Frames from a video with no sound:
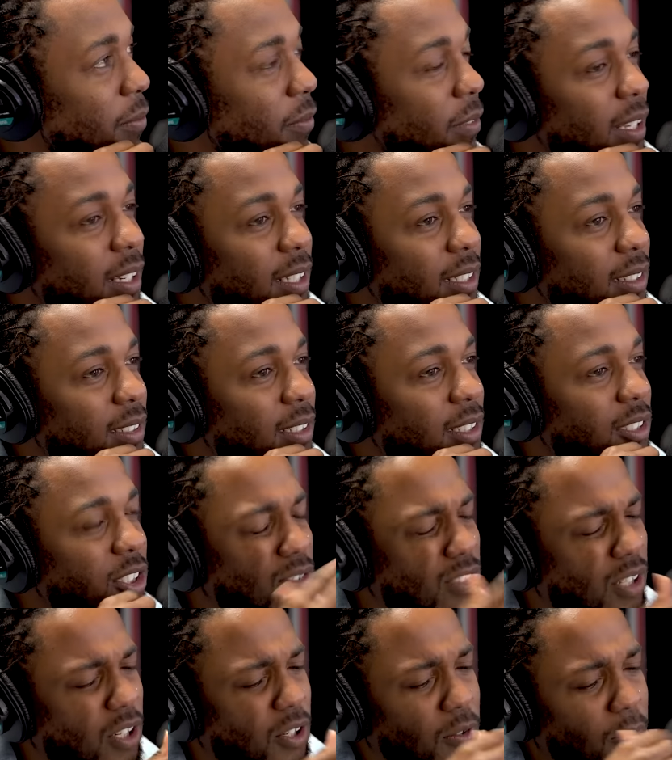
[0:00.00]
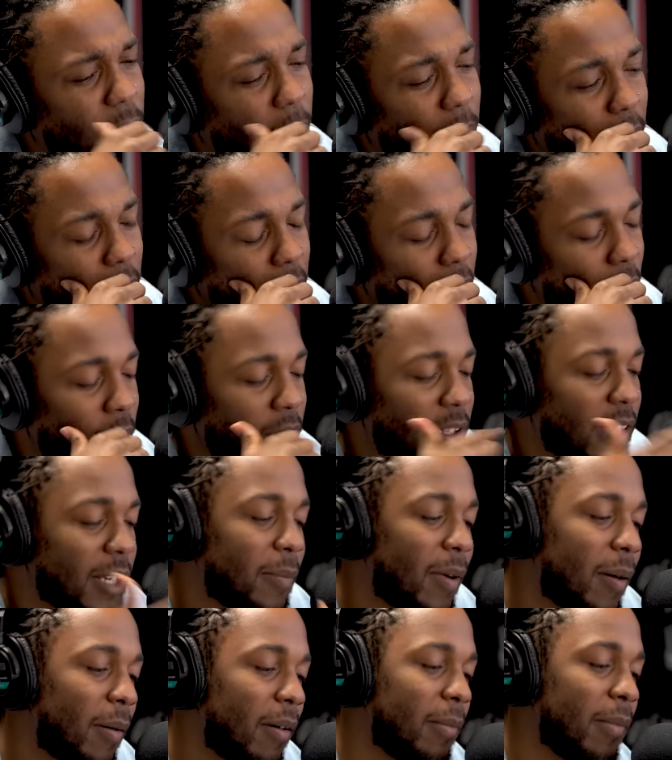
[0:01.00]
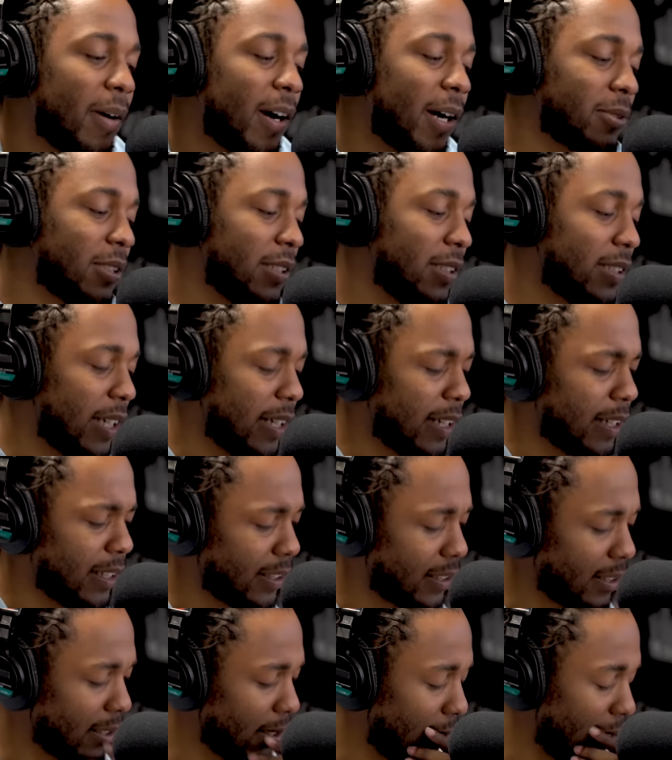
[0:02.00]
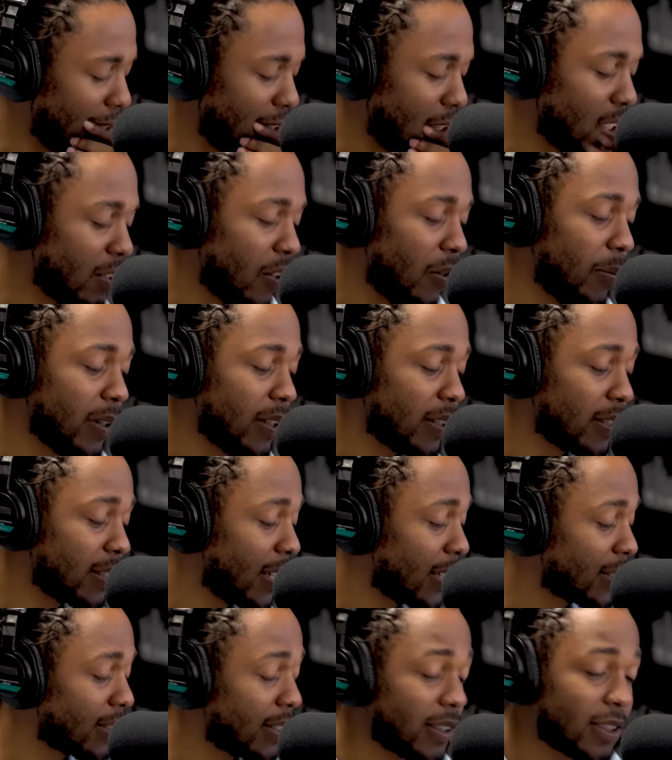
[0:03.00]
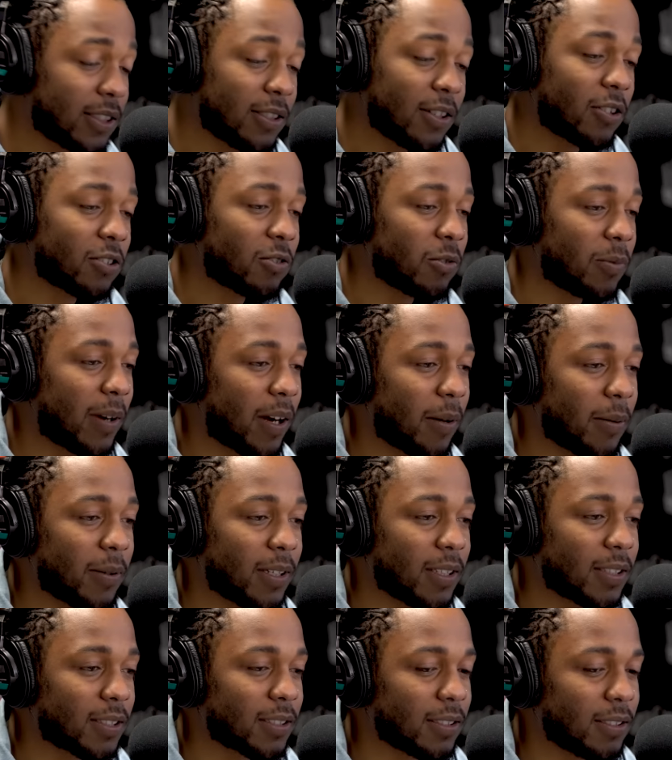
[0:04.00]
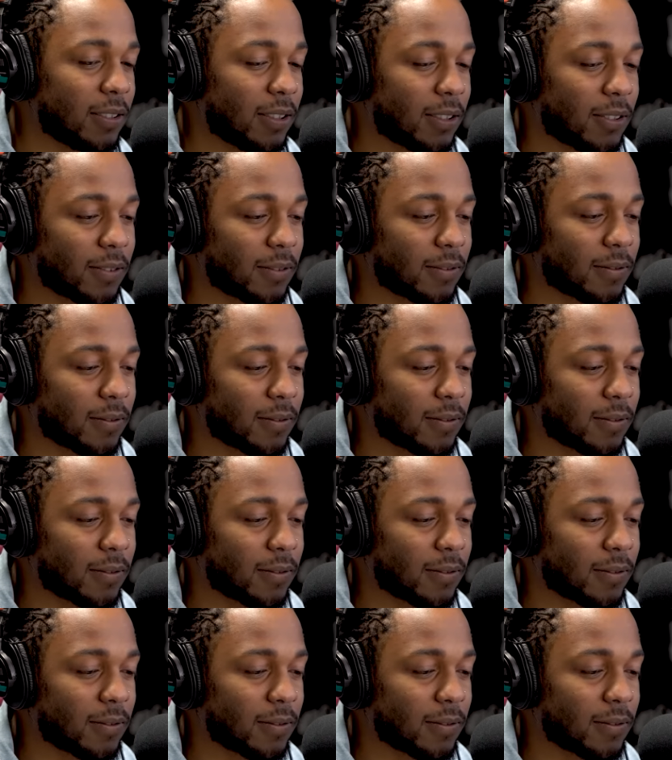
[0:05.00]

feeling, because you know one thing about my mom, she say this, and she told me this yesterday. She always reminded me this, you know.